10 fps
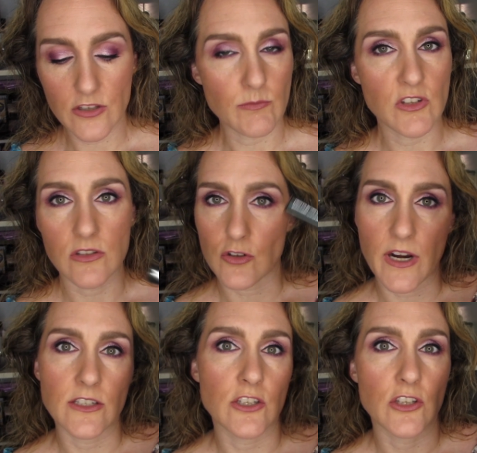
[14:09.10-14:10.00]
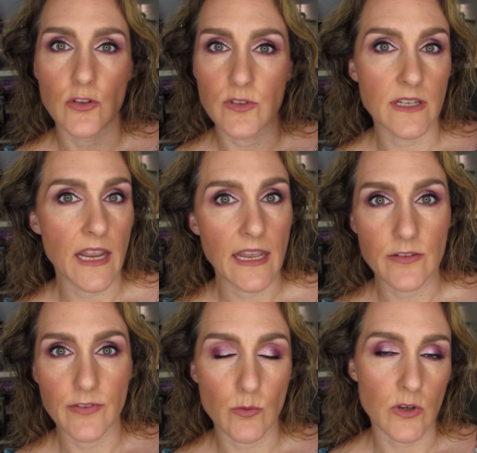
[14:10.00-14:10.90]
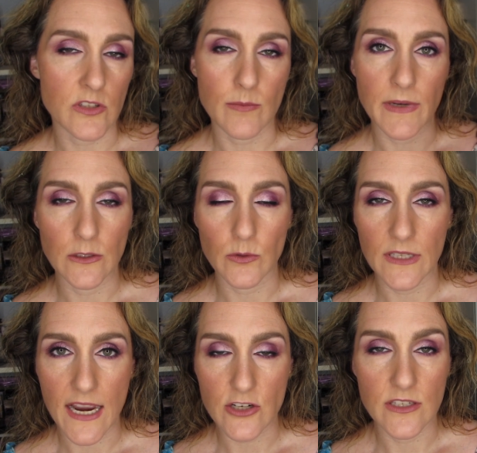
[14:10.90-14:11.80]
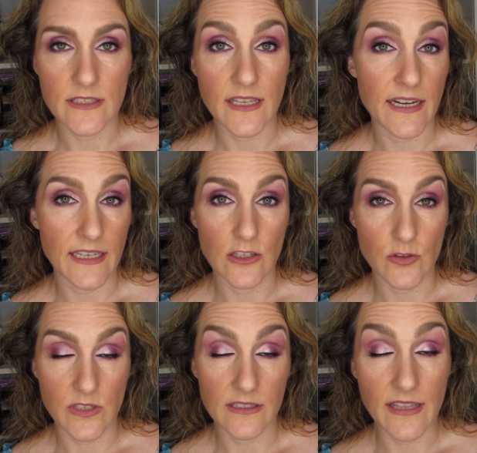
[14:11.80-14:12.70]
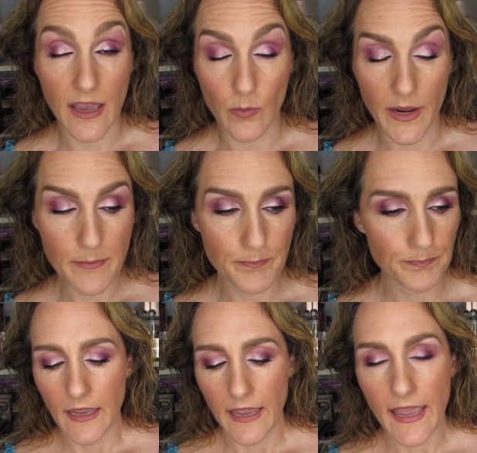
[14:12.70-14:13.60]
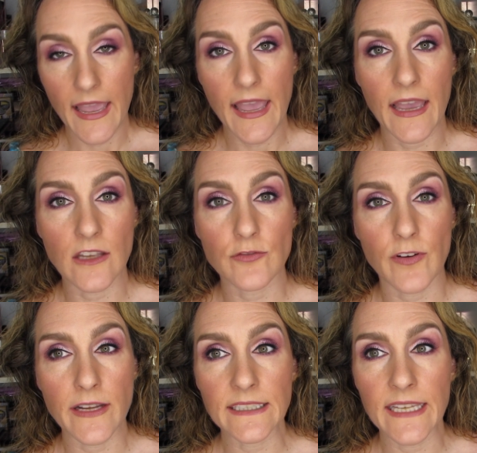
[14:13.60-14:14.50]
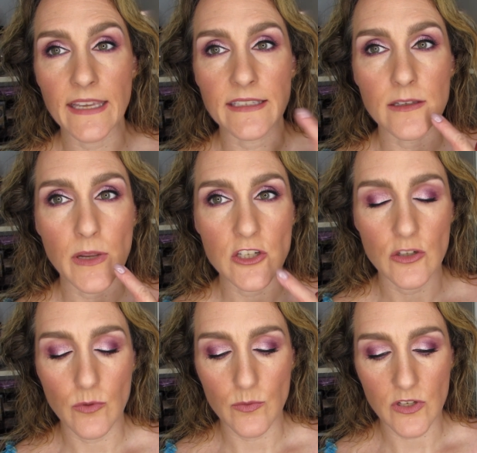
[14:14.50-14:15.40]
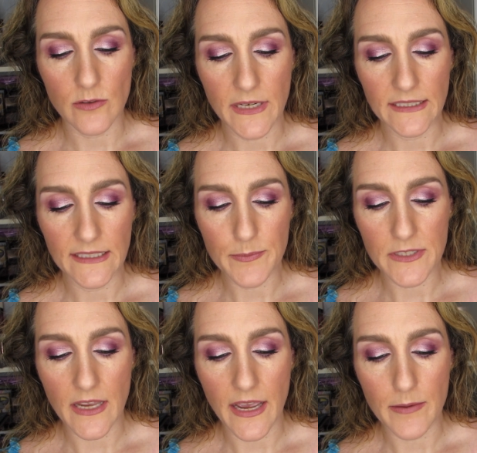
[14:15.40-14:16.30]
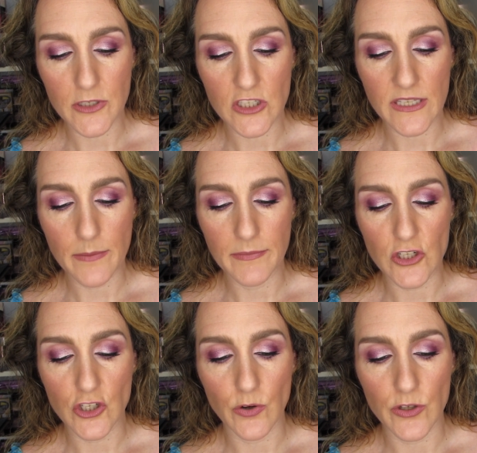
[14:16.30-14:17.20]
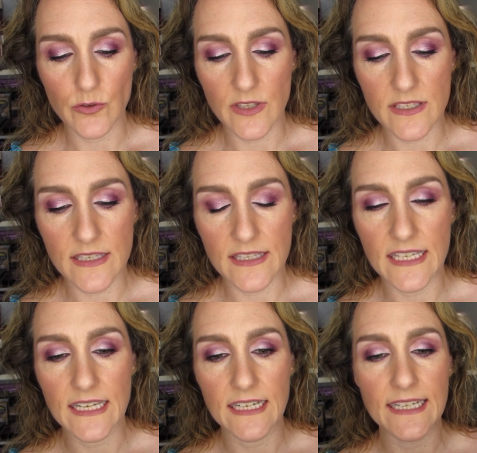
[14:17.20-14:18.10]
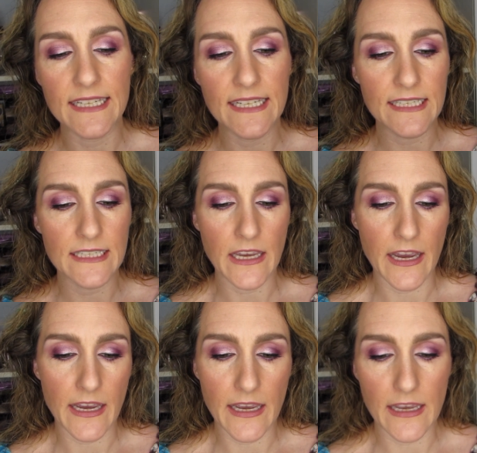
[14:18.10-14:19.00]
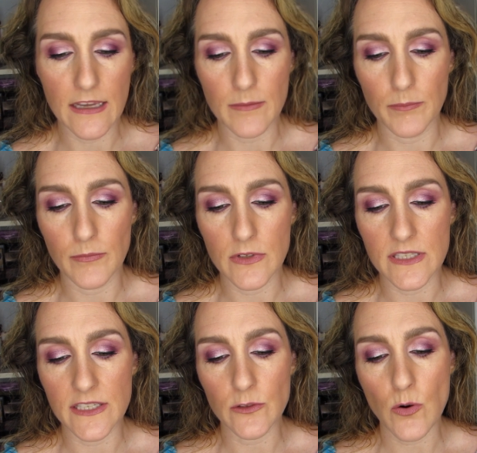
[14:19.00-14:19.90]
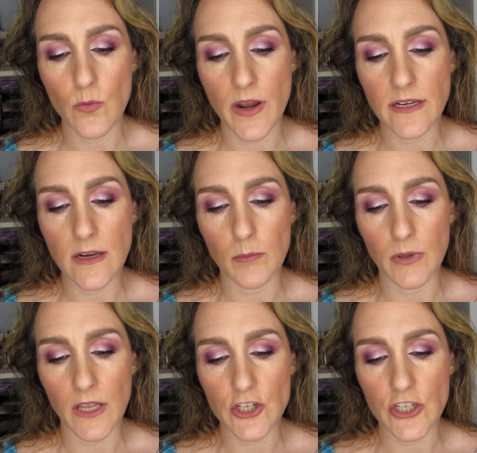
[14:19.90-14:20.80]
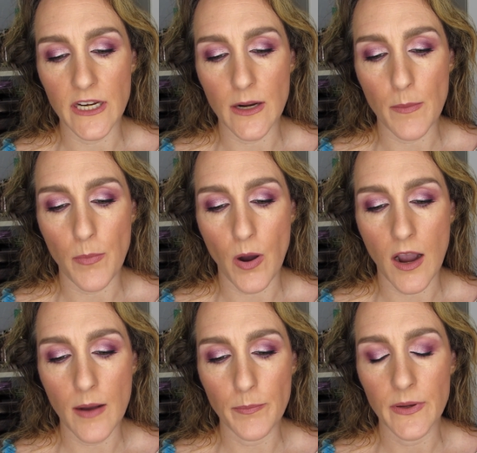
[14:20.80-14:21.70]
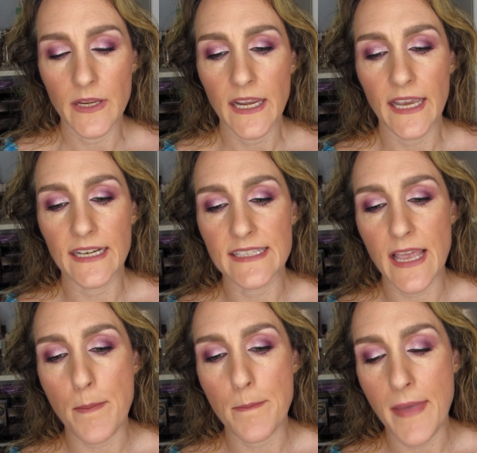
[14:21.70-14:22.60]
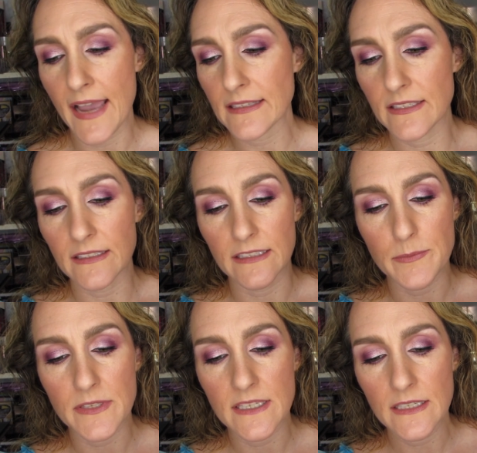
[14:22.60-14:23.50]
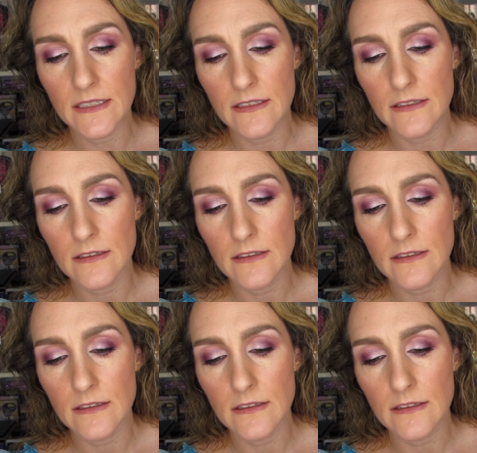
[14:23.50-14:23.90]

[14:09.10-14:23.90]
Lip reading: so I'm just trying to use it, and if it works on my lower lashes, then I can use it that way. And finally, I did mention what was on my lips, but just let me show you. This is the Clinique 01 Blushing Pop, and it's a matte lipstick.